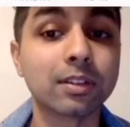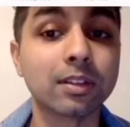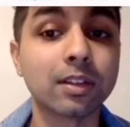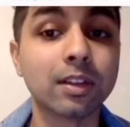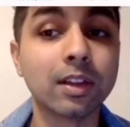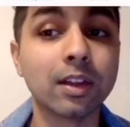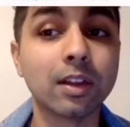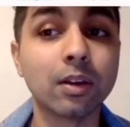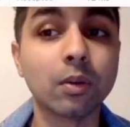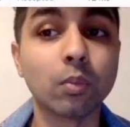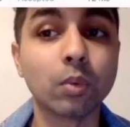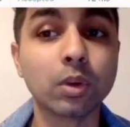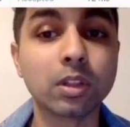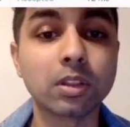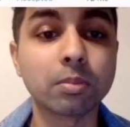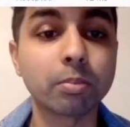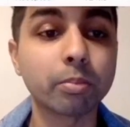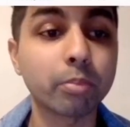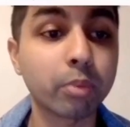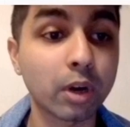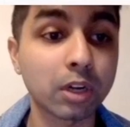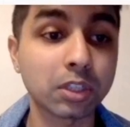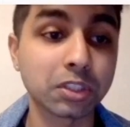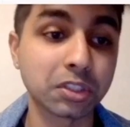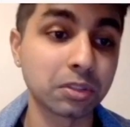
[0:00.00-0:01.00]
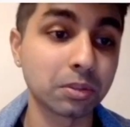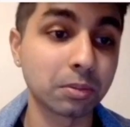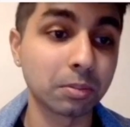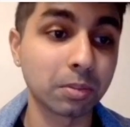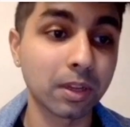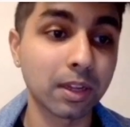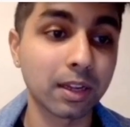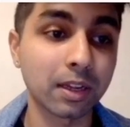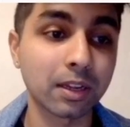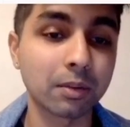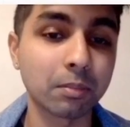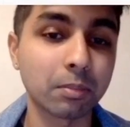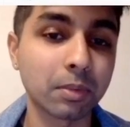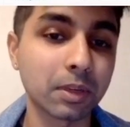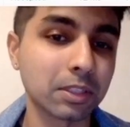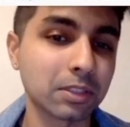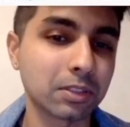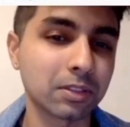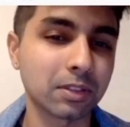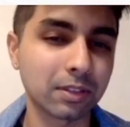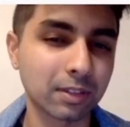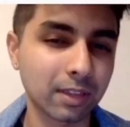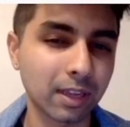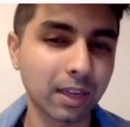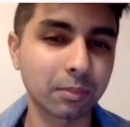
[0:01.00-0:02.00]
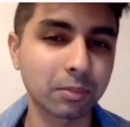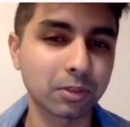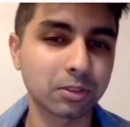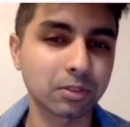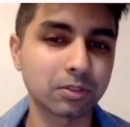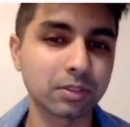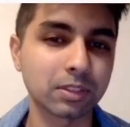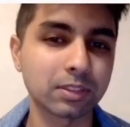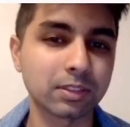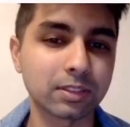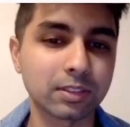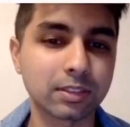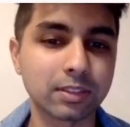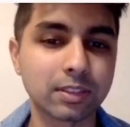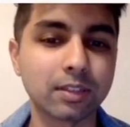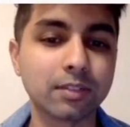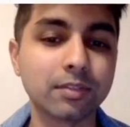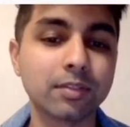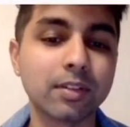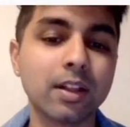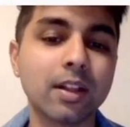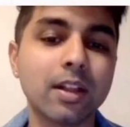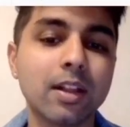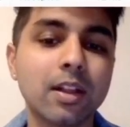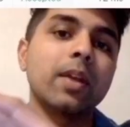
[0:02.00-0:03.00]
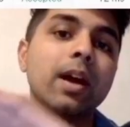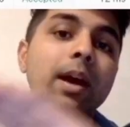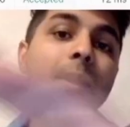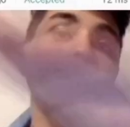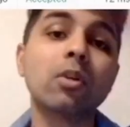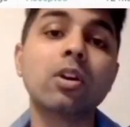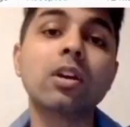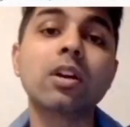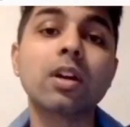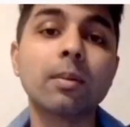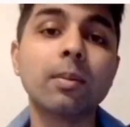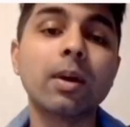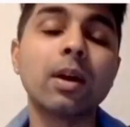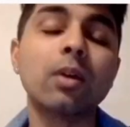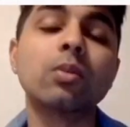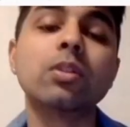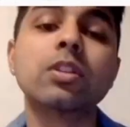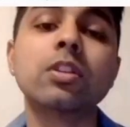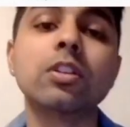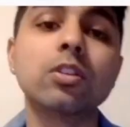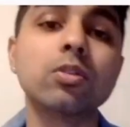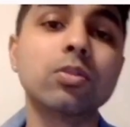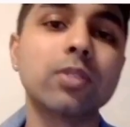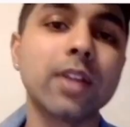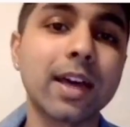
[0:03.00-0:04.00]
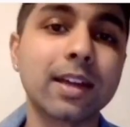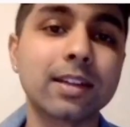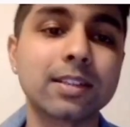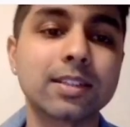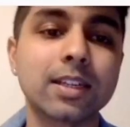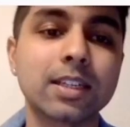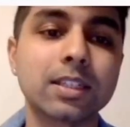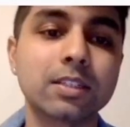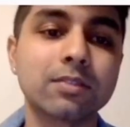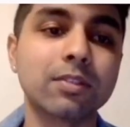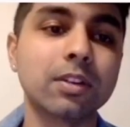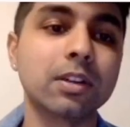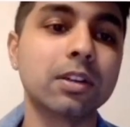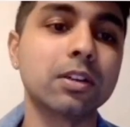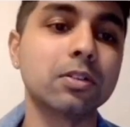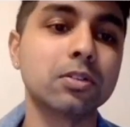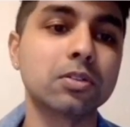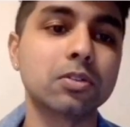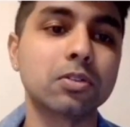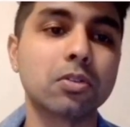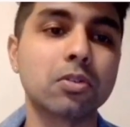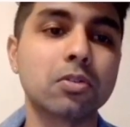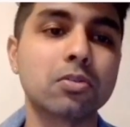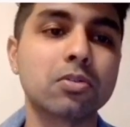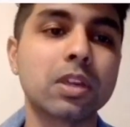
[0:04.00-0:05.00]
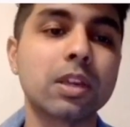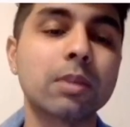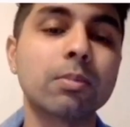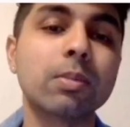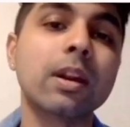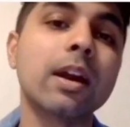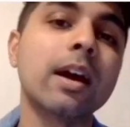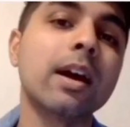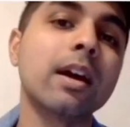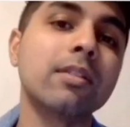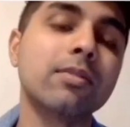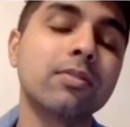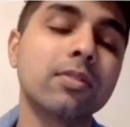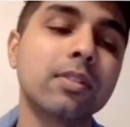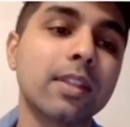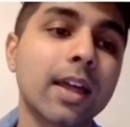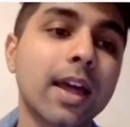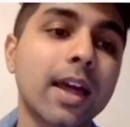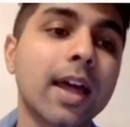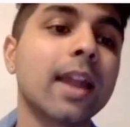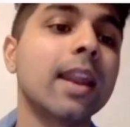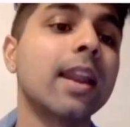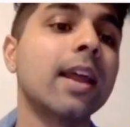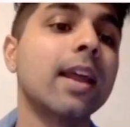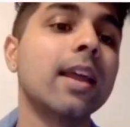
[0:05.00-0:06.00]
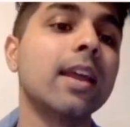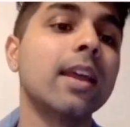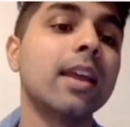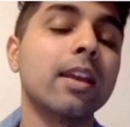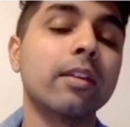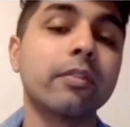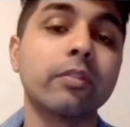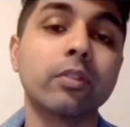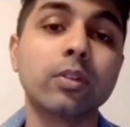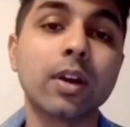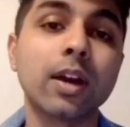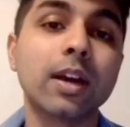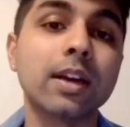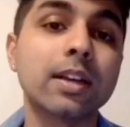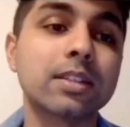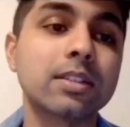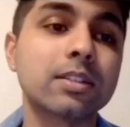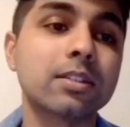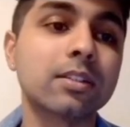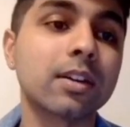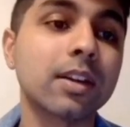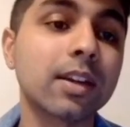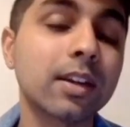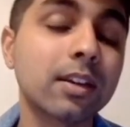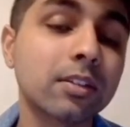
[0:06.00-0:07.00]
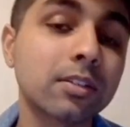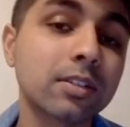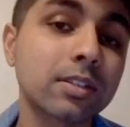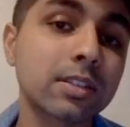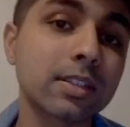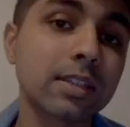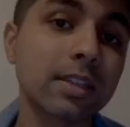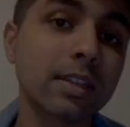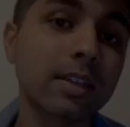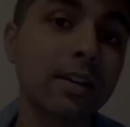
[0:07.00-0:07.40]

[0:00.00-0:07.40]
with pressure applied based on time constraints itself. I'm going to come out with a new data science video, so keep an eye out for that if you guys are interested.